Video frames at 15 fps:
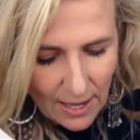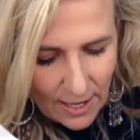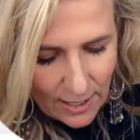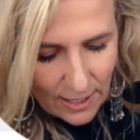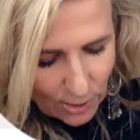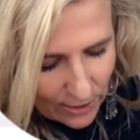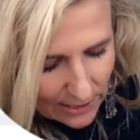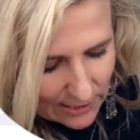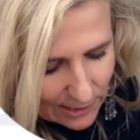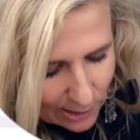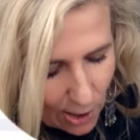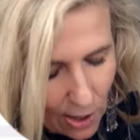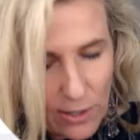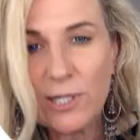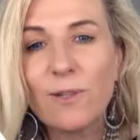So there's
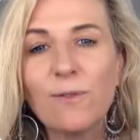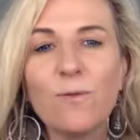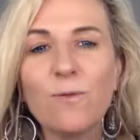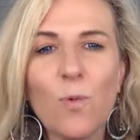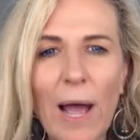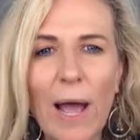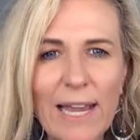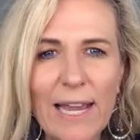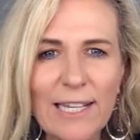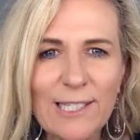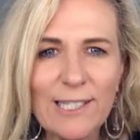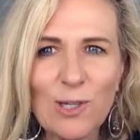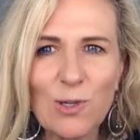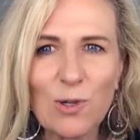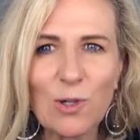lots of ways
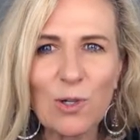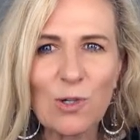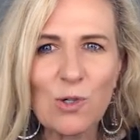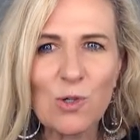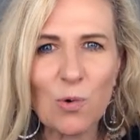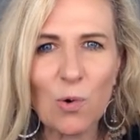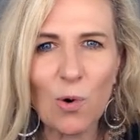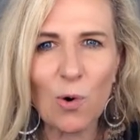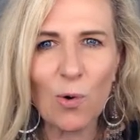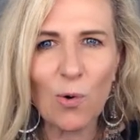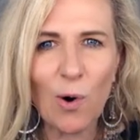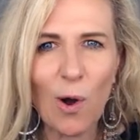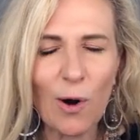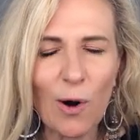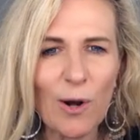that you can draw
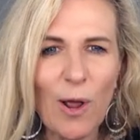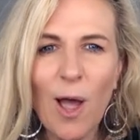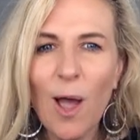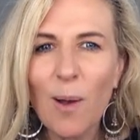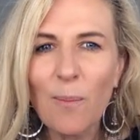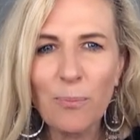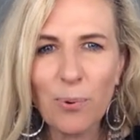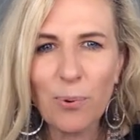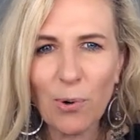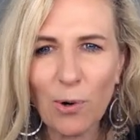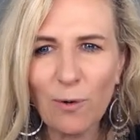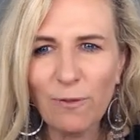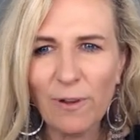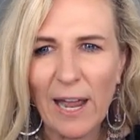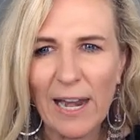on
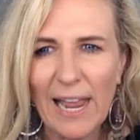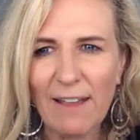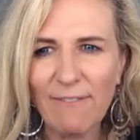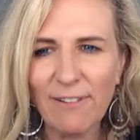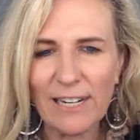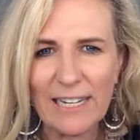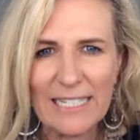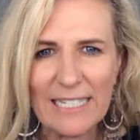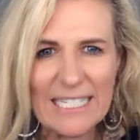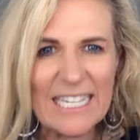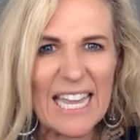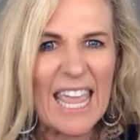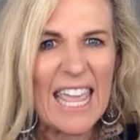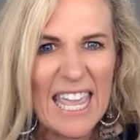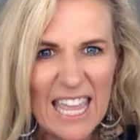proof and evidence,
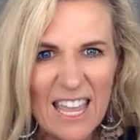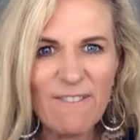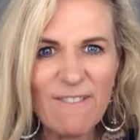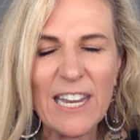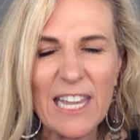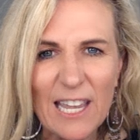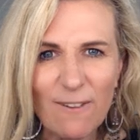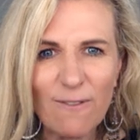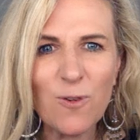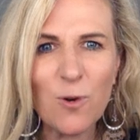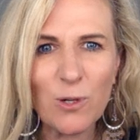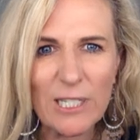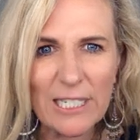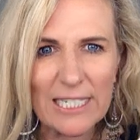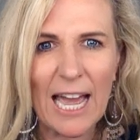even if
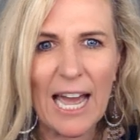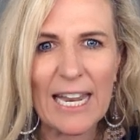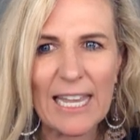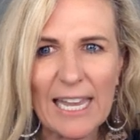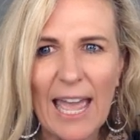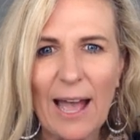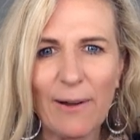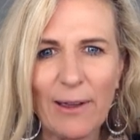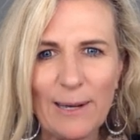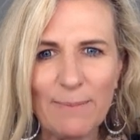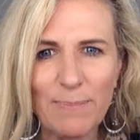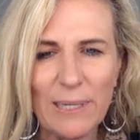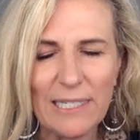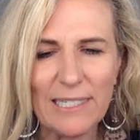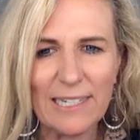you're starting out in
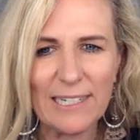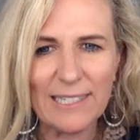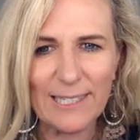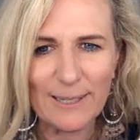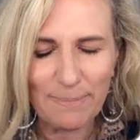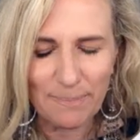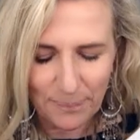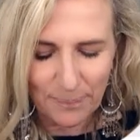business.